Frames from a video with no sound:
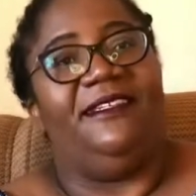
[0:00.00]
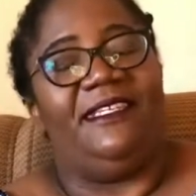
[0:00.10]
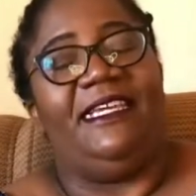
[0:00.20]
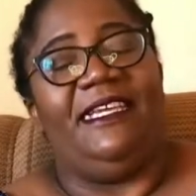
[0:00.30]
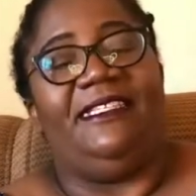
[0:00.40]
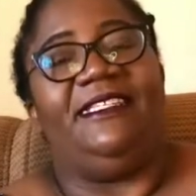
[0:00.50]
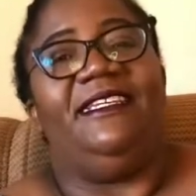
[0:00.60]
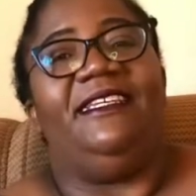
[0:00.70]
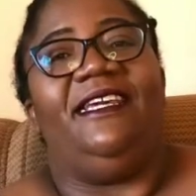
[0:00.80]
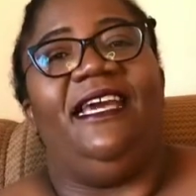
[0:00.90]
Yes.
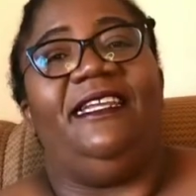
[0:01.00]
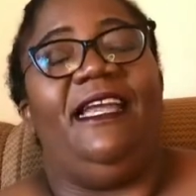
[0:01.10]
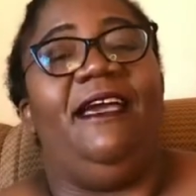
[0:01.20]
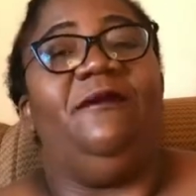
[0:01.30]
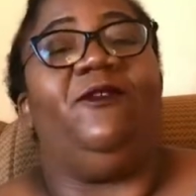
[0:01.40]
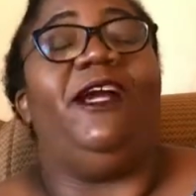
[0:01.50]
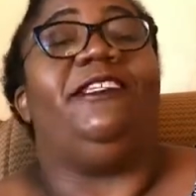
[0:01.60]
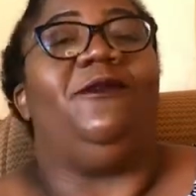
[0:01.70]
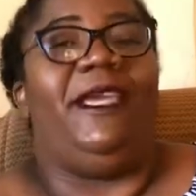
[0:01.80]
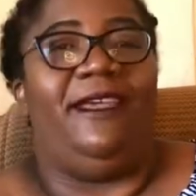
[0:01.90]
And I'm quite
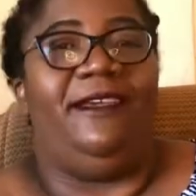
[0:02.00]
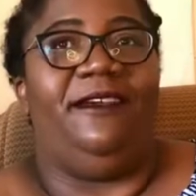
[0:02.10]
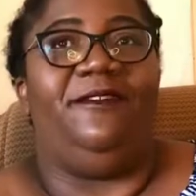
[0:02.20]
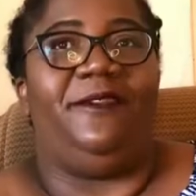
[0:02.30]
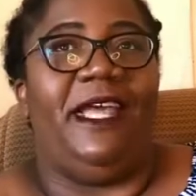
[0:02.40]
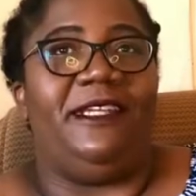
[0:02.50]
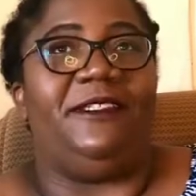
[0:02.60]
aware of that.